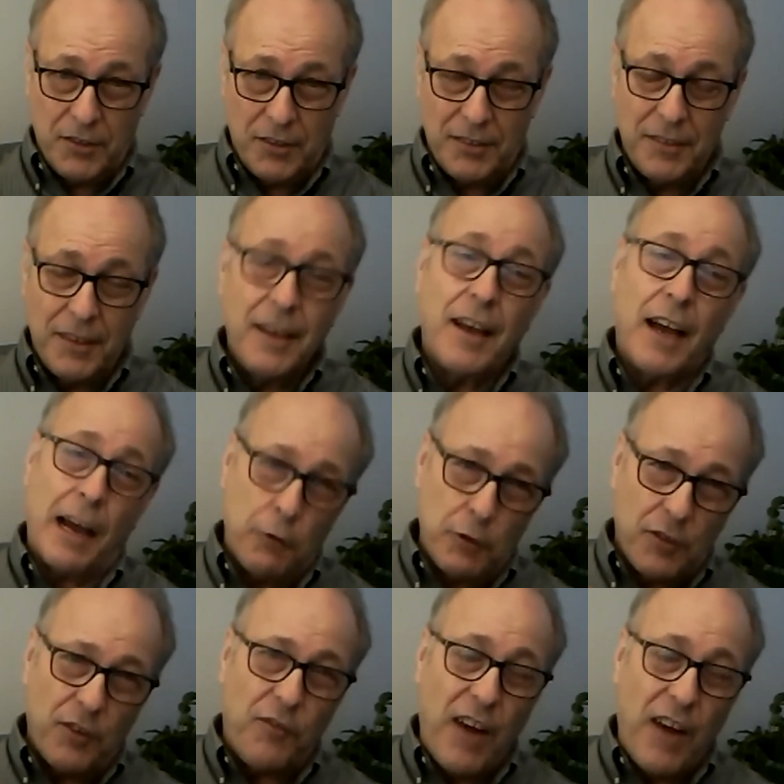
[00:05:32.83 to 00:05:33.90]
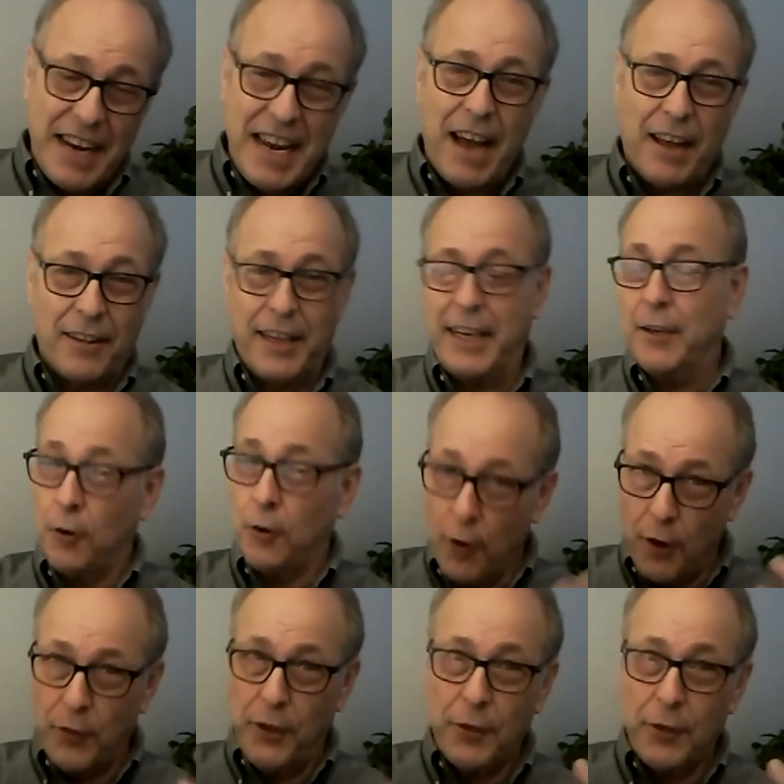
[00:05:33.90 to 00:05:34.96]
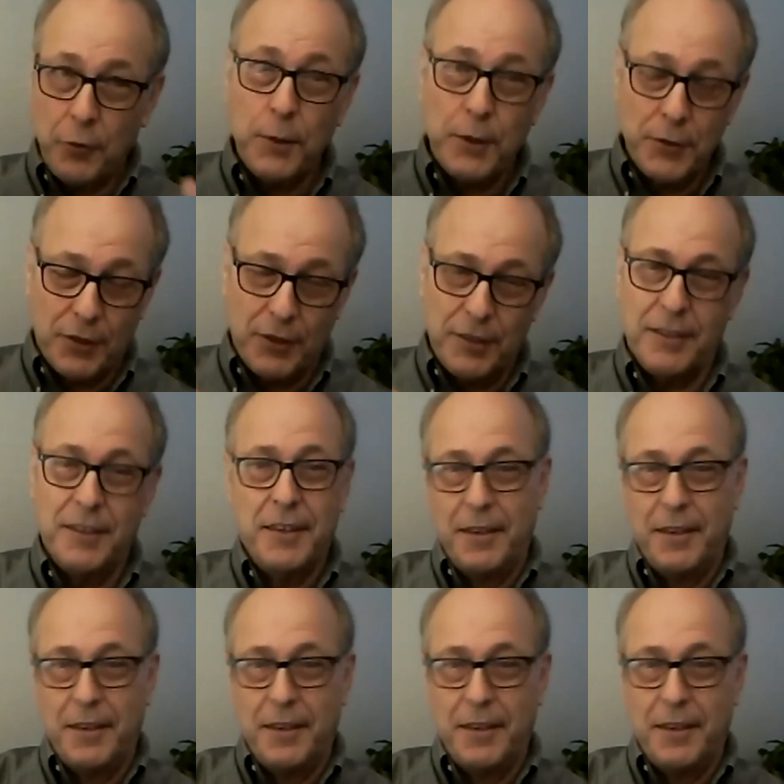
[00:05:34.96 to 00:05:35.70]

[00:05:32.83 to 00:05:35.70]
And I was to find out later on, this was a